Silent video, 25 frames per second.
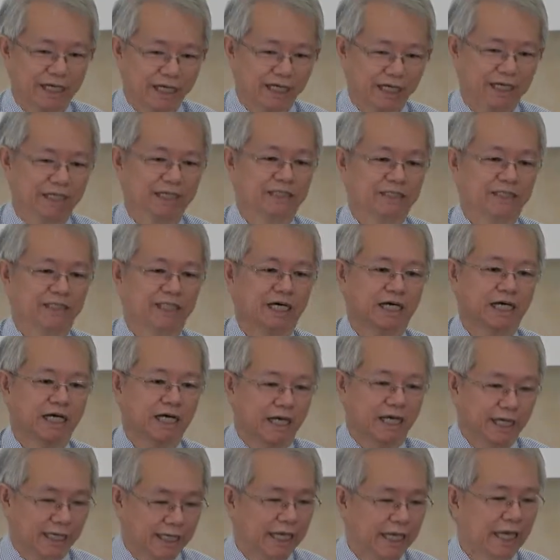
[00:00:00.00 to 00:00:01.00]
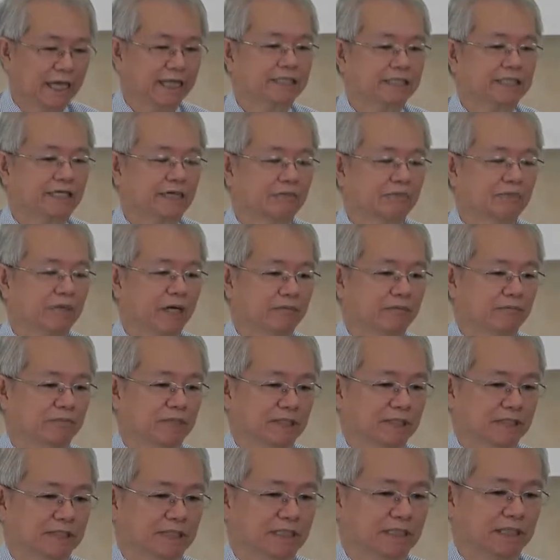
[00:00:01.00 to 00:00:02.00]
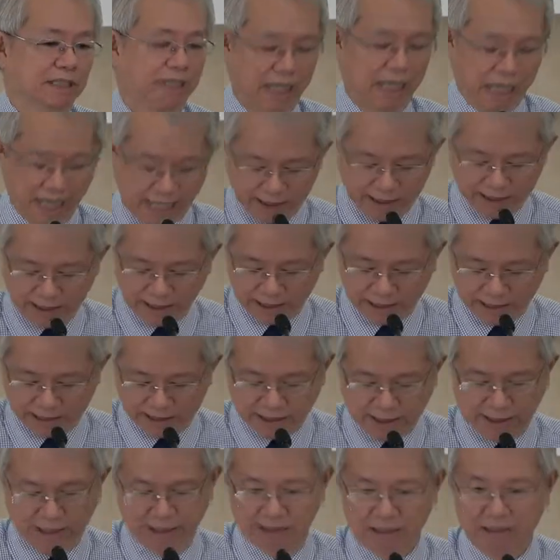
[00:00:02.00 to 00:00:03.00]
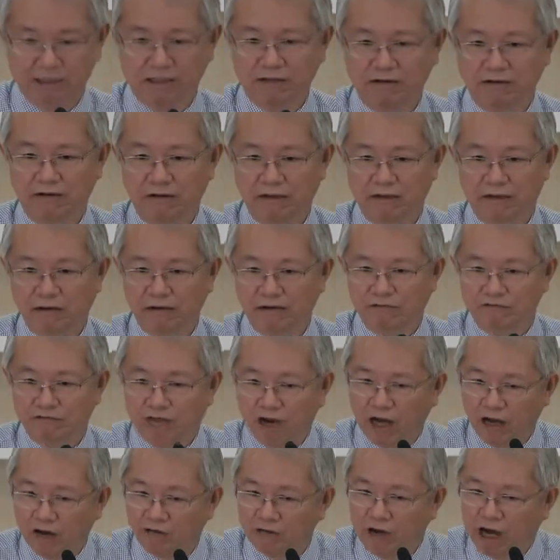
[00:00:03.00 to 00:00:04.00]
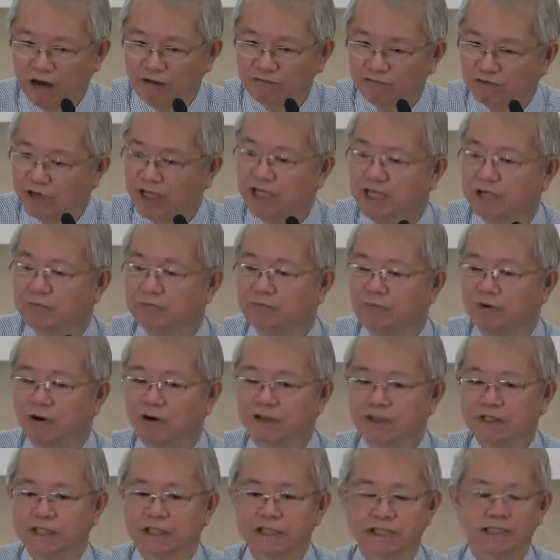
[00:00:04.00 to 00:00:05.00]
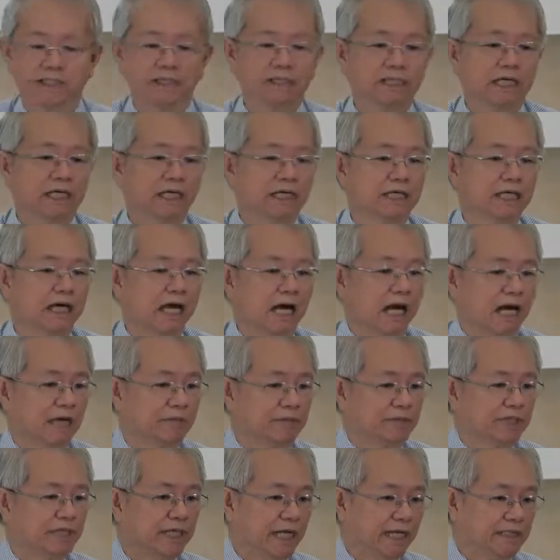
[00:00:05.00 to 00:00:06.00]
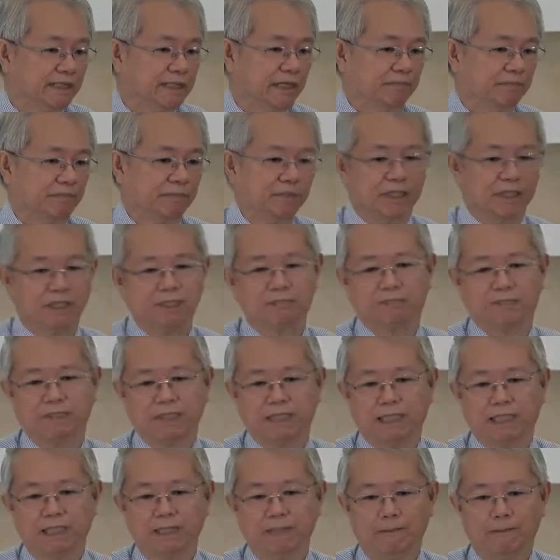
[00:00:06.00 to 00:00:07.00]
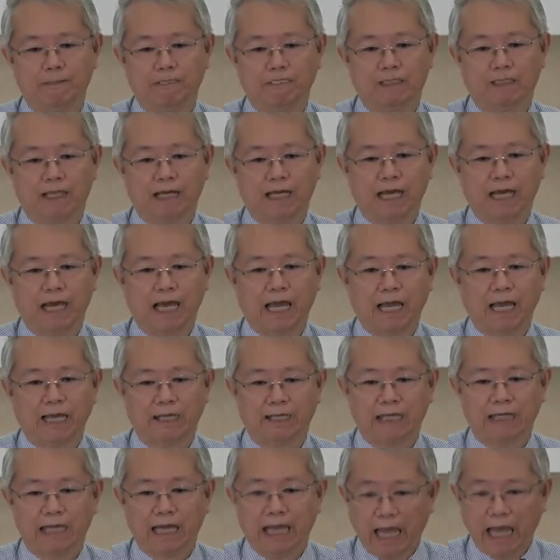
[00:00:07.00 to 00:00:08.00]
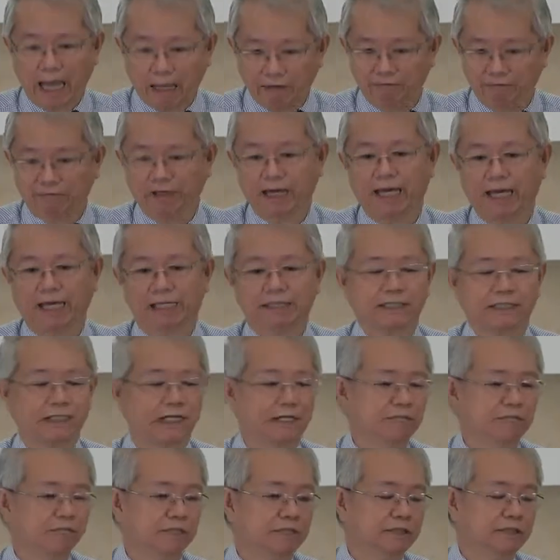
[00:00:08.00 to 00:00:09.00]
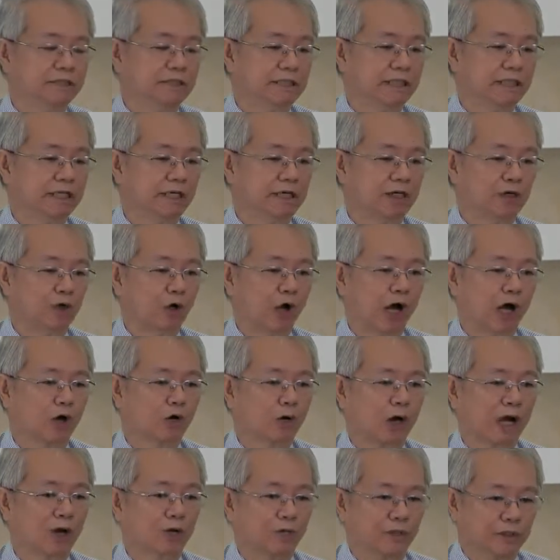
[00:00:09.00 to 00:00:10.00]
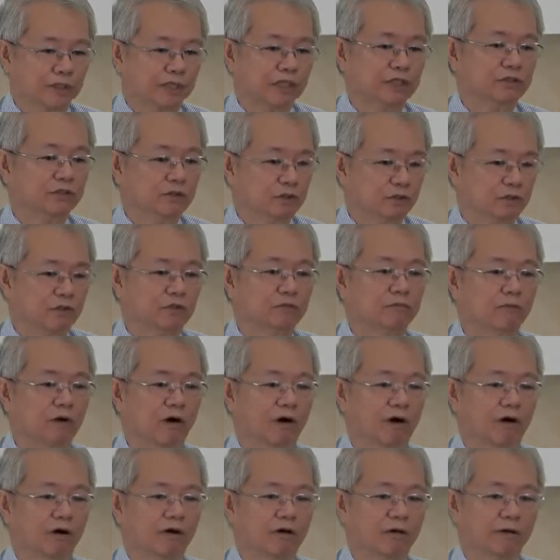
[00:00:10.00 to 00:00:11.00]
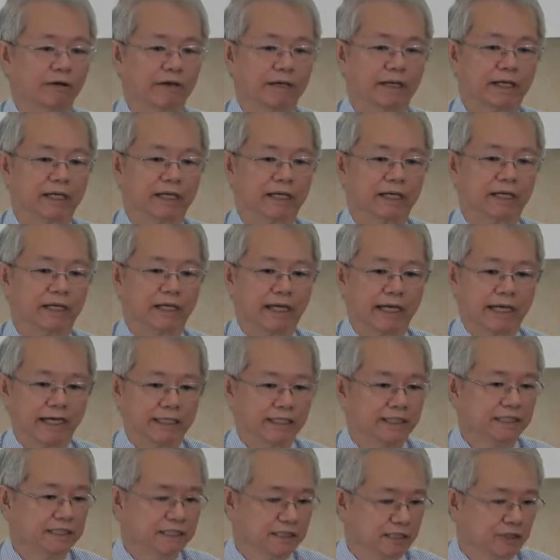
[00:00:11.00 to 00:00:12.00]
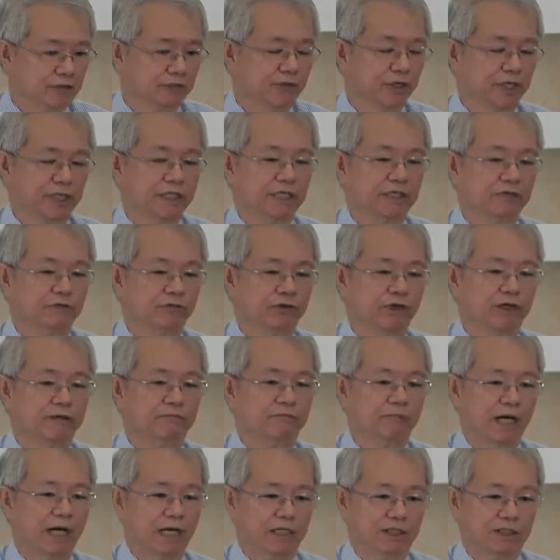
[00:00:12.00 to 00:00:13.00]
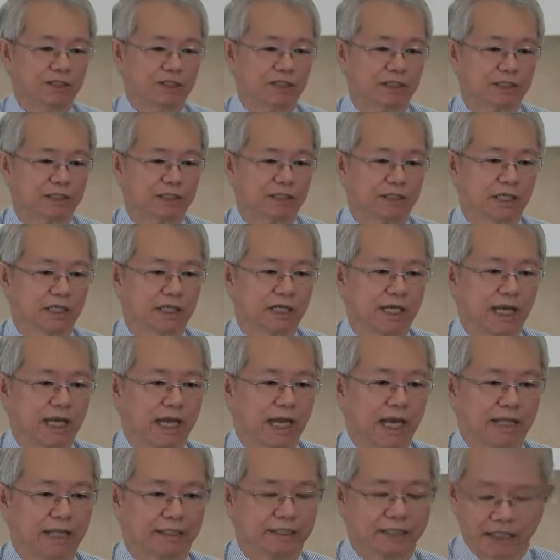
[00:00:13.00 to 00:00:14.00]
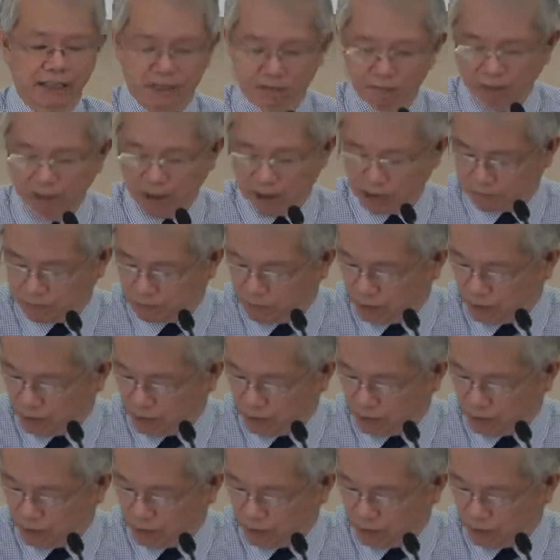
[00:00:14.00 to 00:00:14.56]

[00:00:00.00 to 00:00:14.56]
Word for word: is her care team members. And this is very important. I'm glad that PP have care teams we need to do more. It is already doing much, and there's much